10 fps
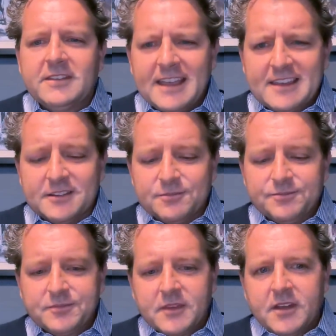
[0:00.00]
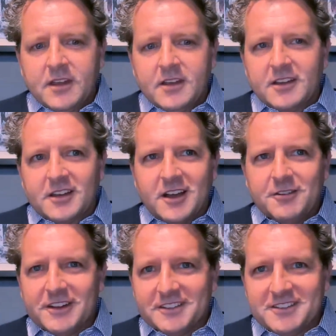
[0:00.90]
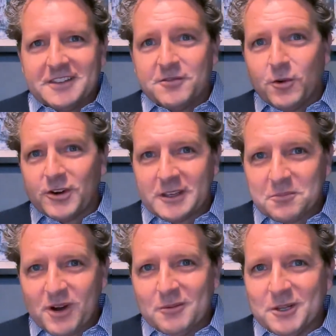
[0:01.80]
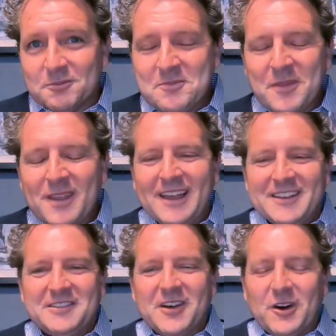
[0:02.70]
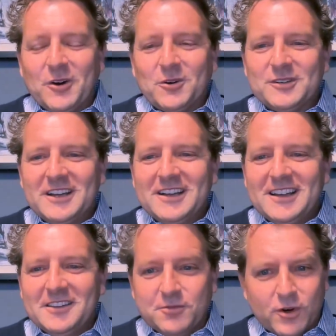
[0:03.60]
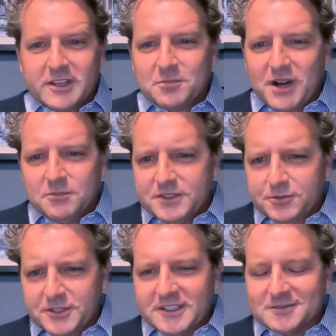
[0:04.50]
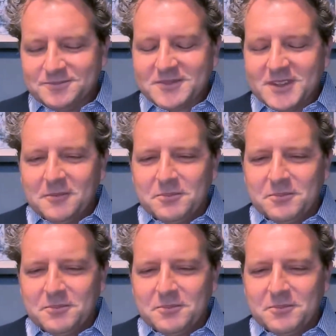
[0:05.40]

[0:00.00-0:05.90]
Second, governance and the forking problem. So the forking problem is real.